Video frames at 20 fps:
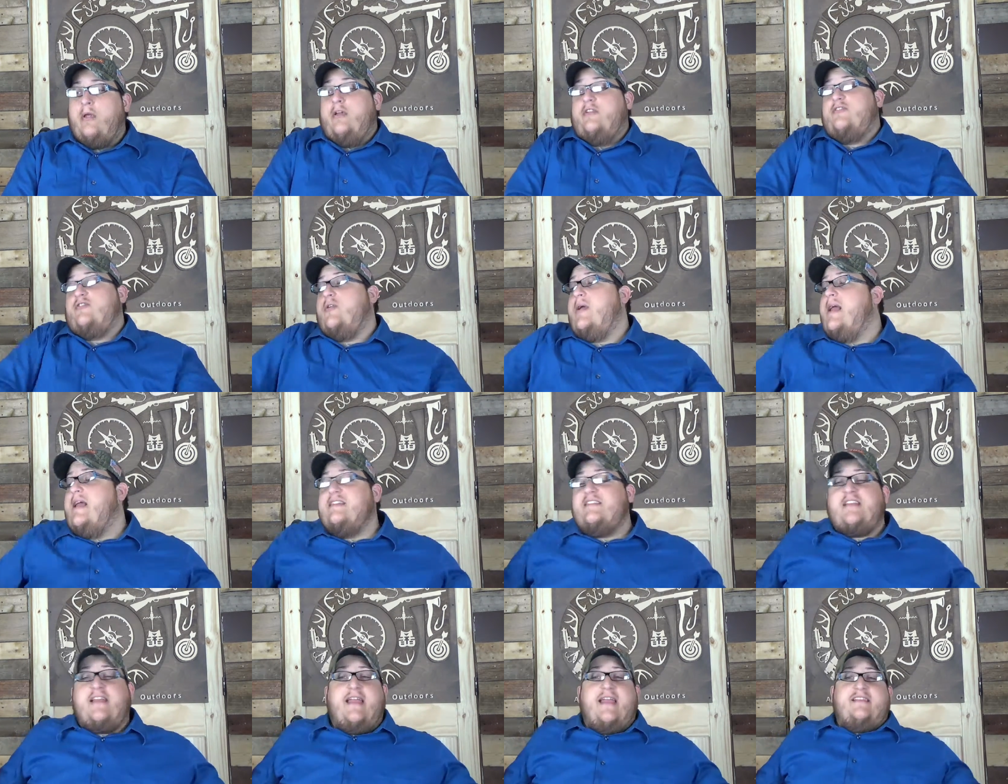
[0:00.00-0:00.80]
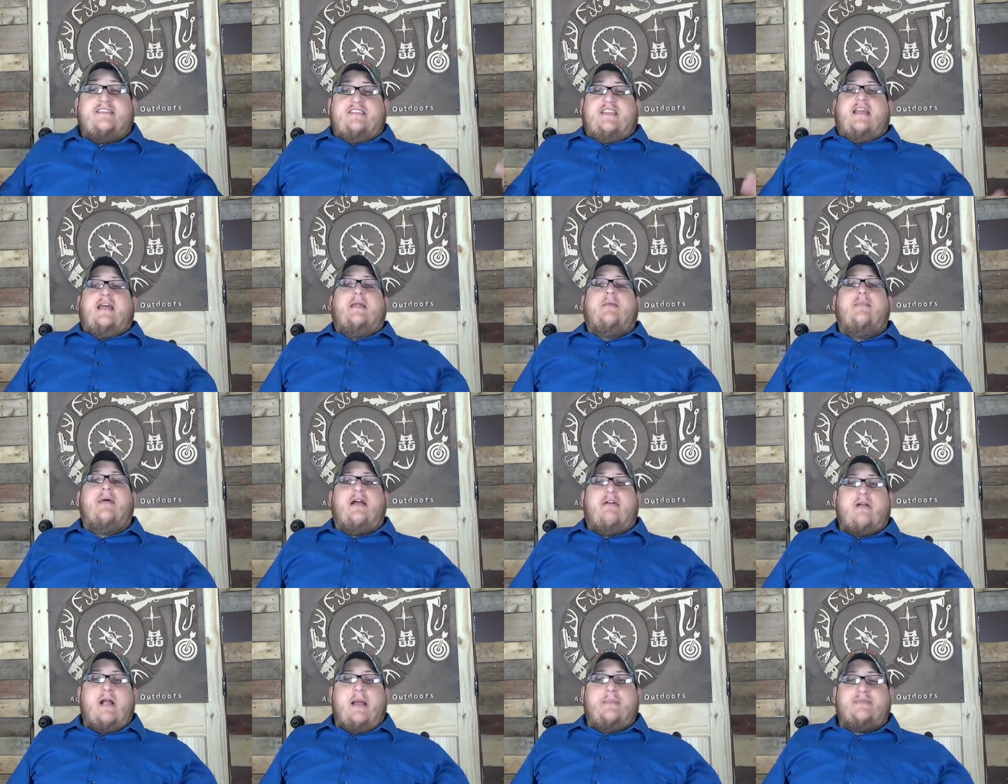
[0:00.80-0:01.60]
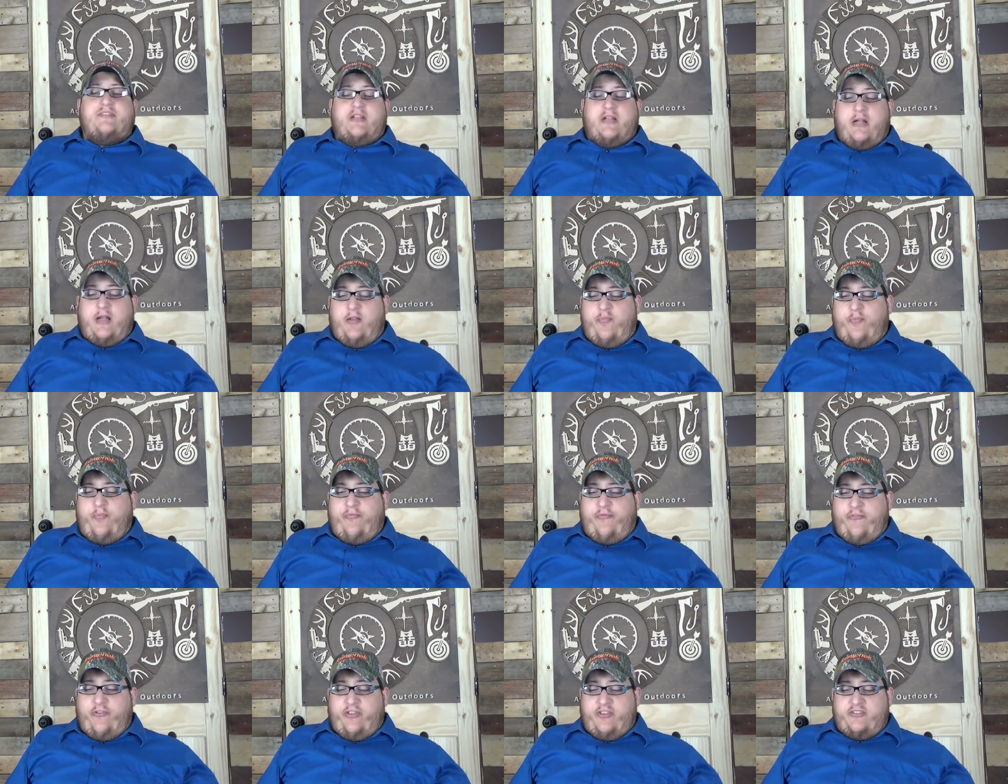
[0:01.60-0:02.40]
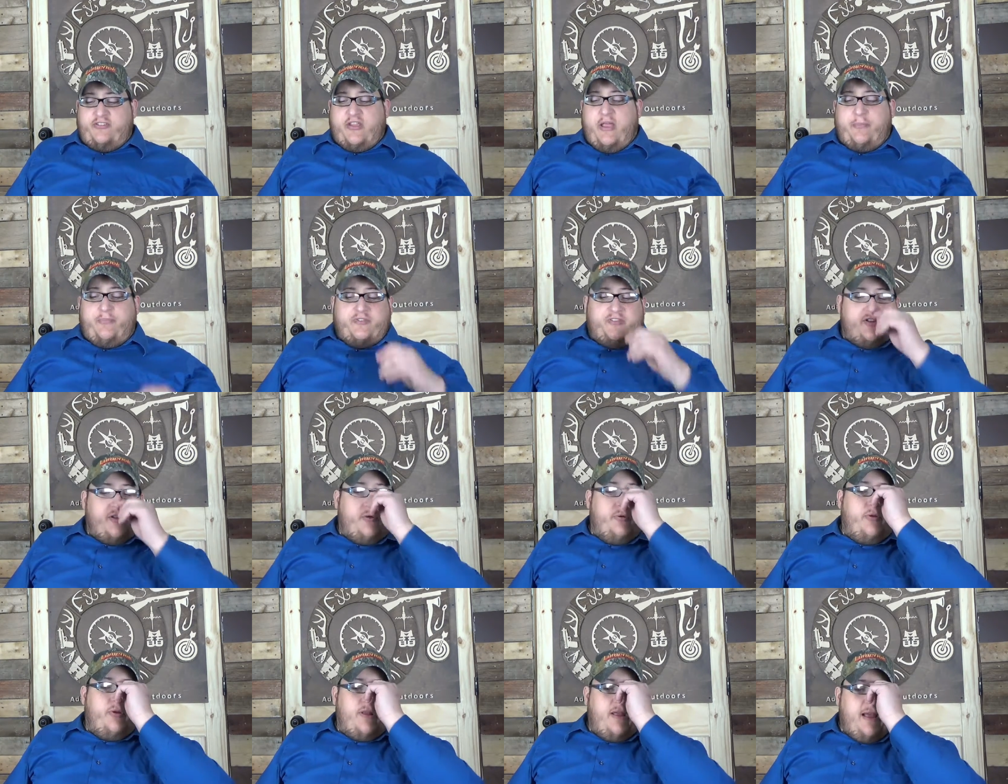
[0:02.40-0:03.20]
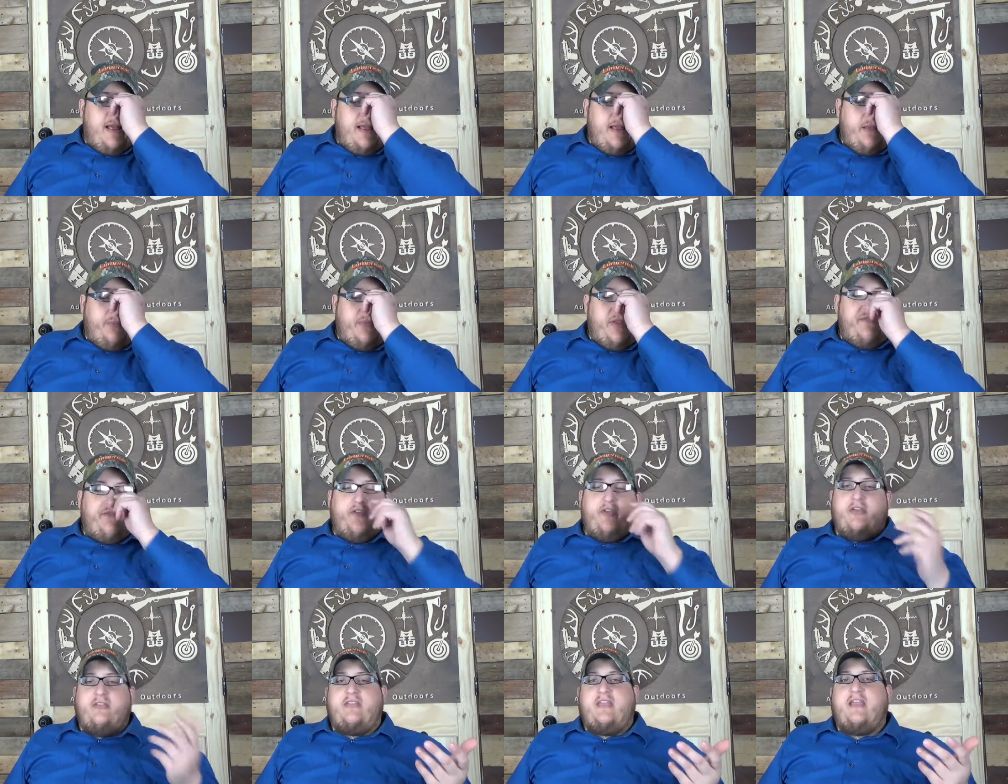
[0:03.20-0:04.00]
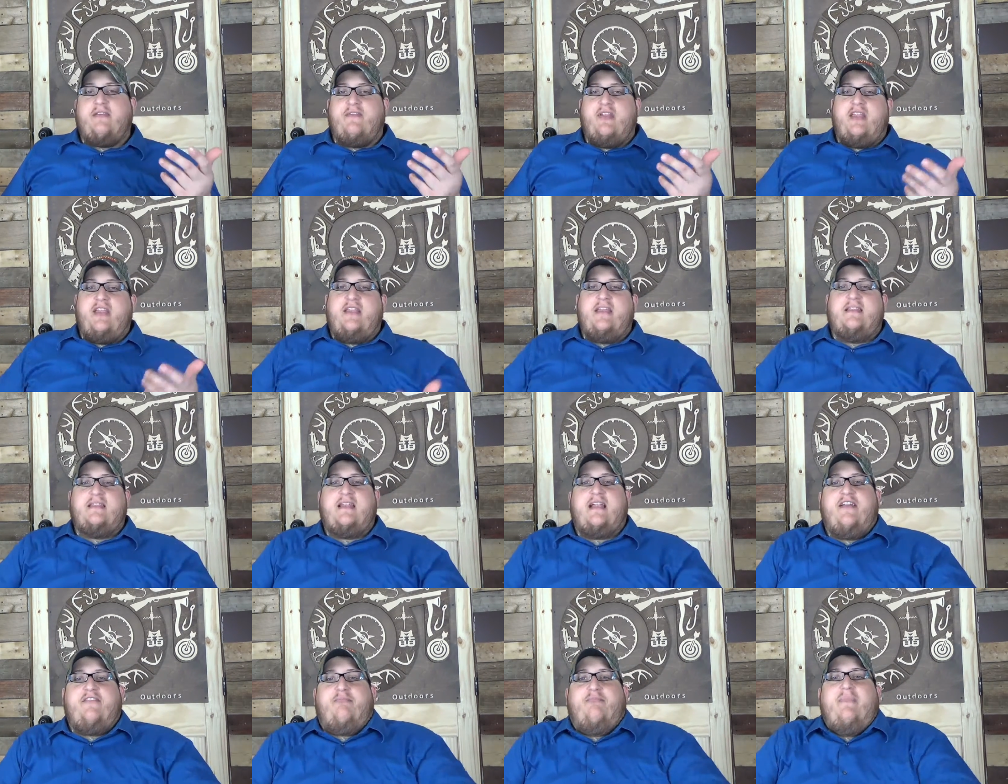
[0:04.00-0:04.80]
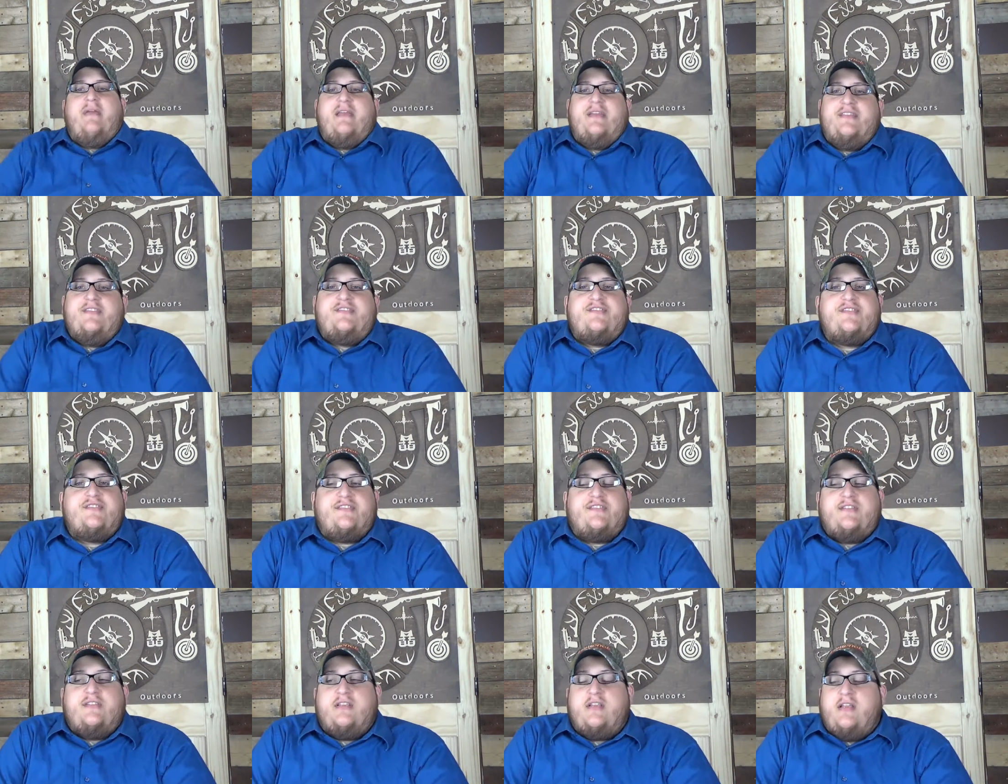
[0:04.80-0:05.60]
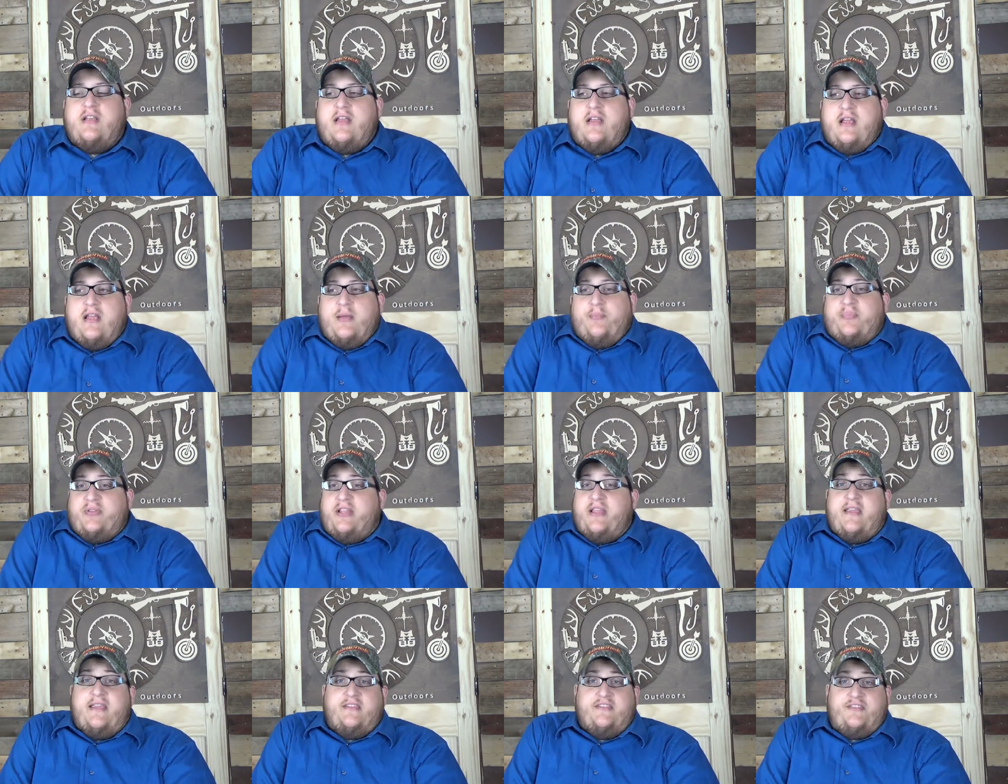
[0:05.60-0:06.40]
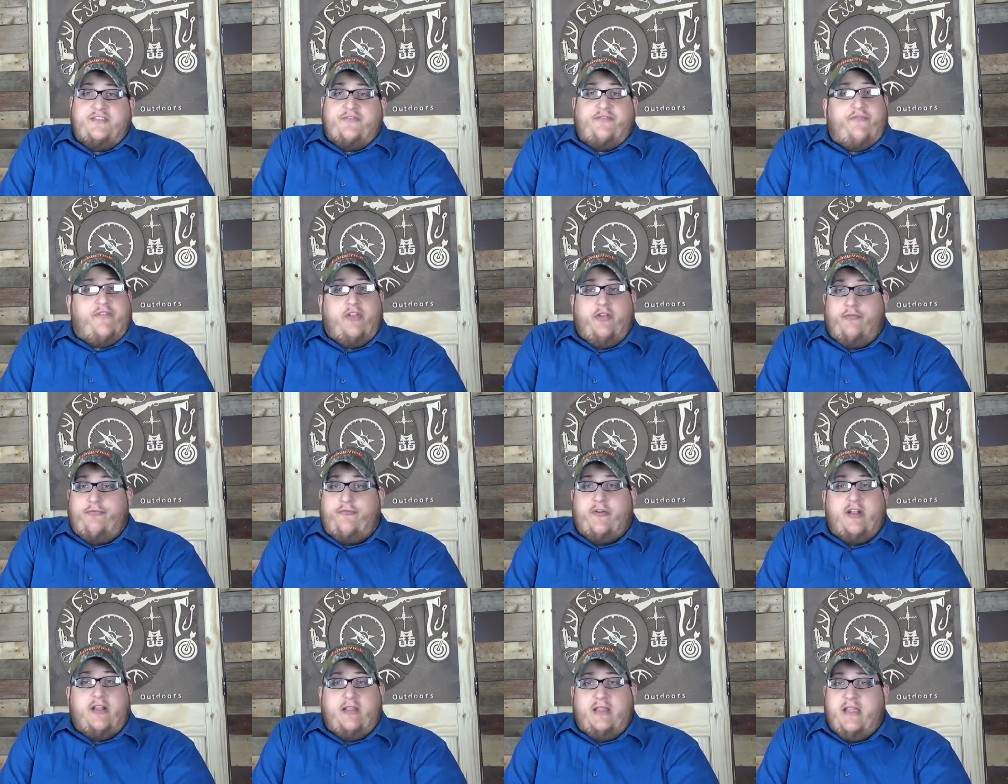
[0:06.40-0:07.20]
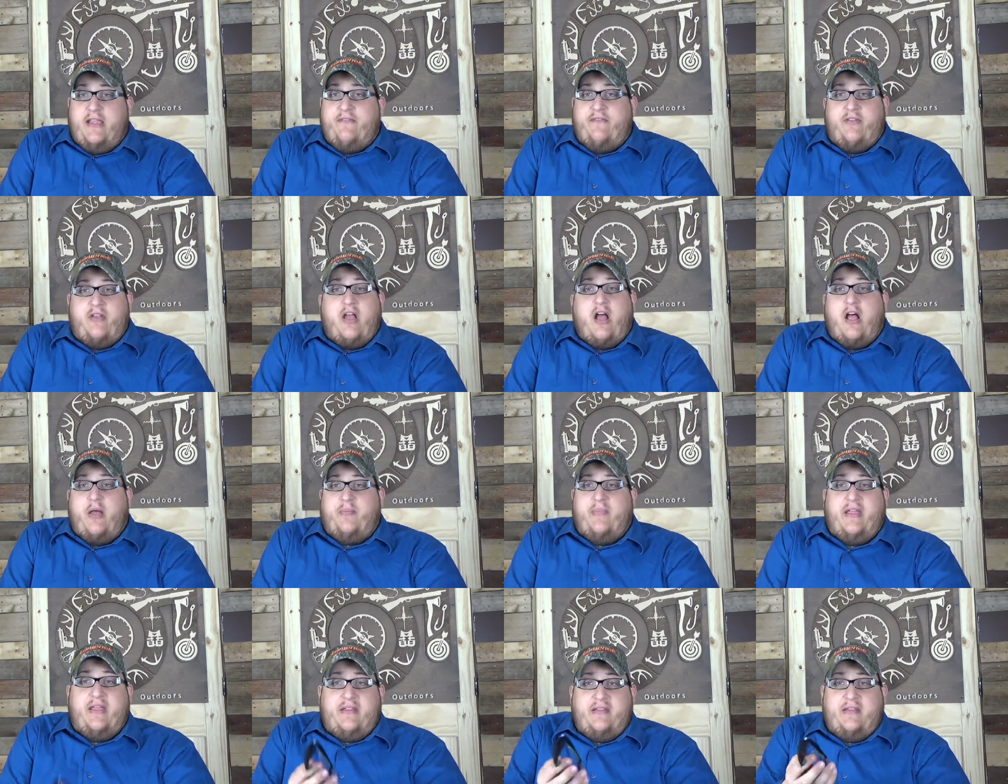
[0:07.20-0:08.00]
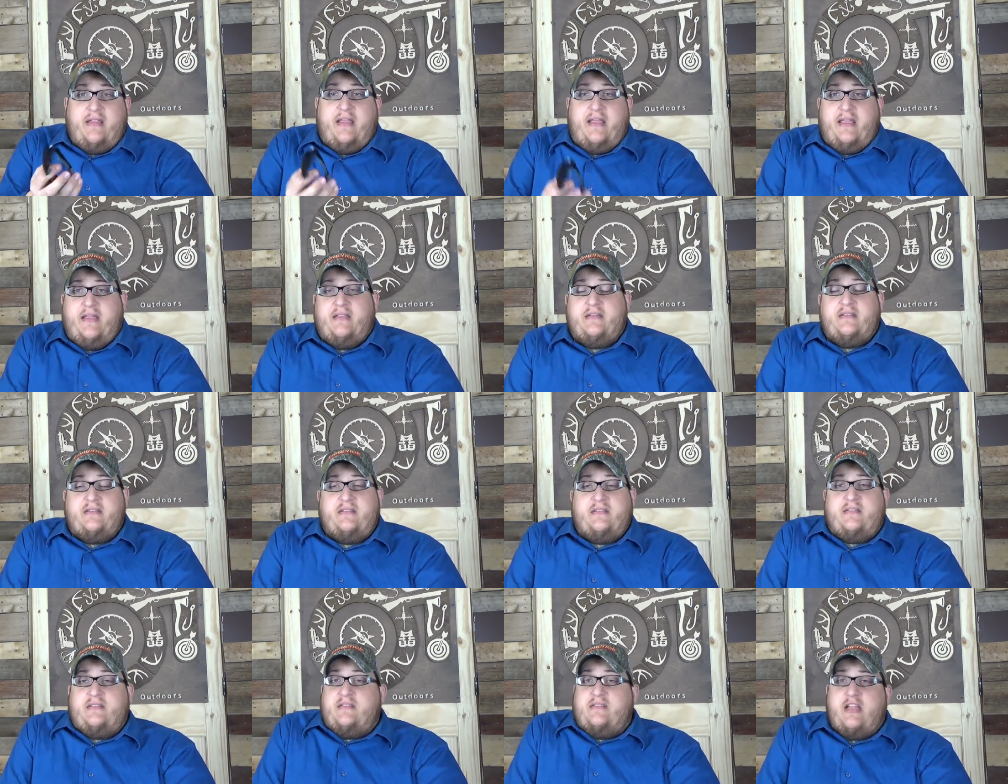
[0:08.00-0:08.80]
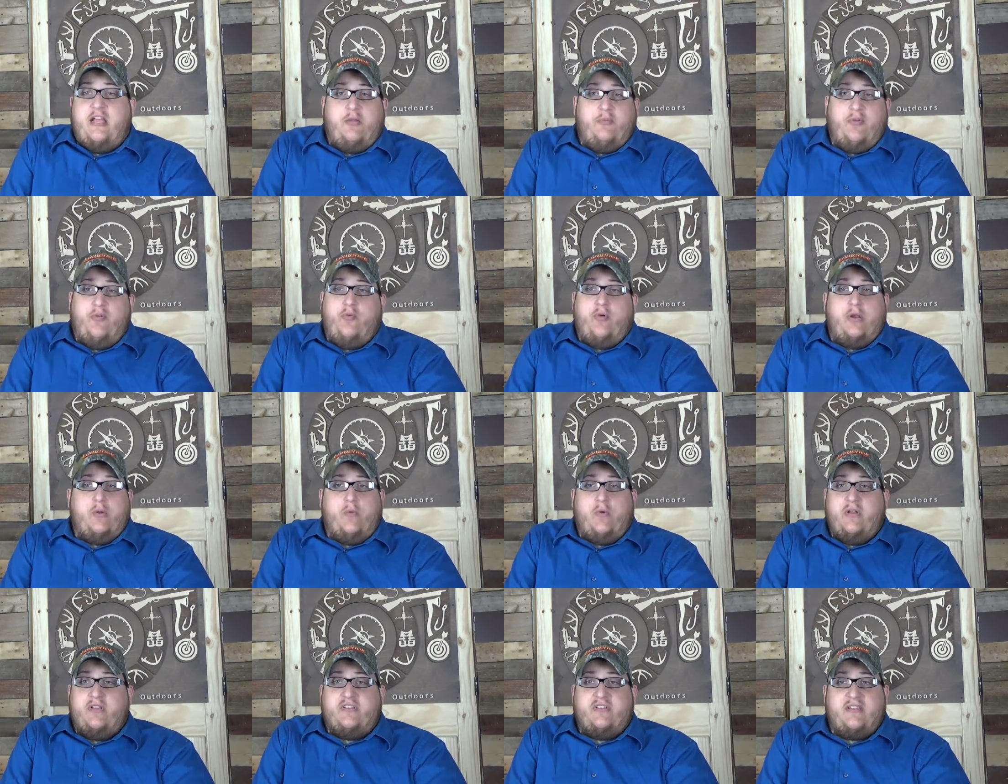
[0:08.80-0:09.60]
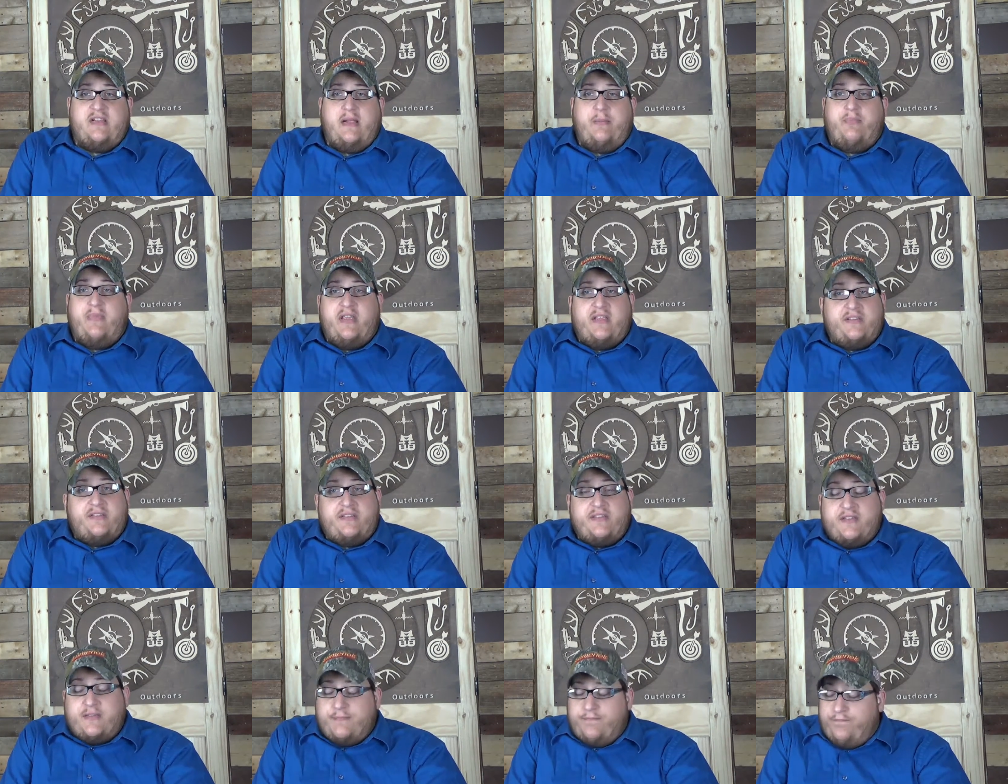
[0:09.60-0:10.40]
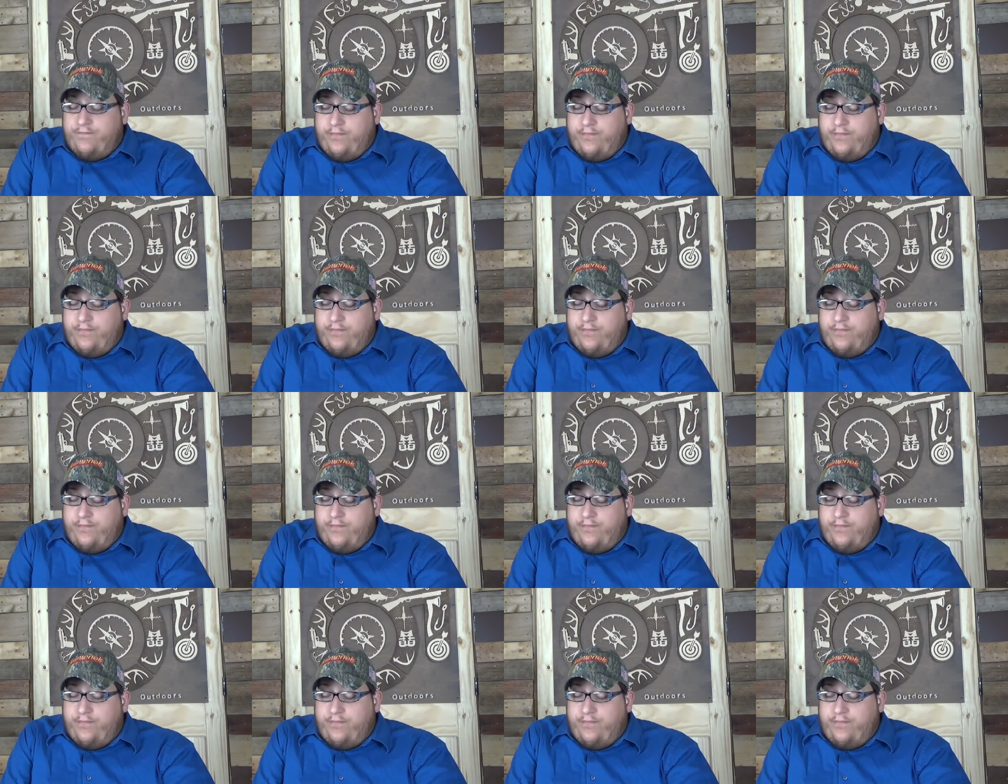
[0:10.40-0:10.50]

So guys, I guess that about wraps it up for this episode. If you can think of anything that I've missed, please feel free to leave a comment and tell me what it was that I missed.